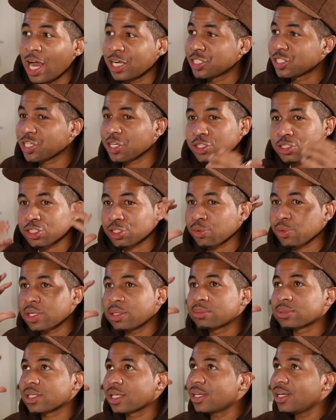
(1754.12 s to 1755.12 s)
I just hear
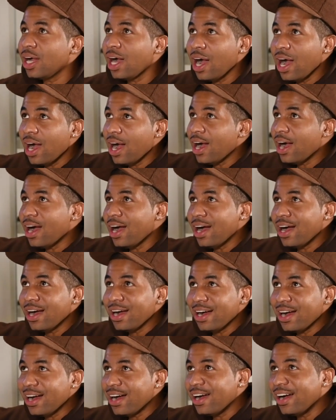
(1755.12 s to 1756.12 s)
screams like,
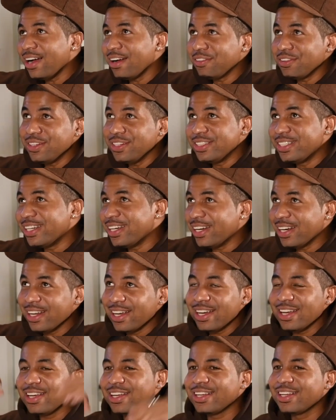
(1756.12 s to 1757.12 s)
ah, we did
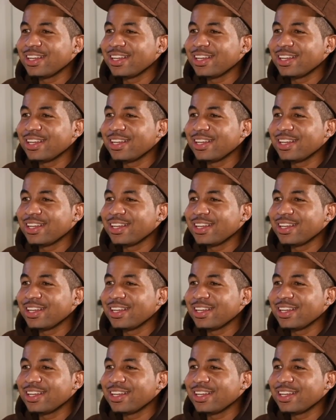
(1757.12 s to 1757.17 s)
it.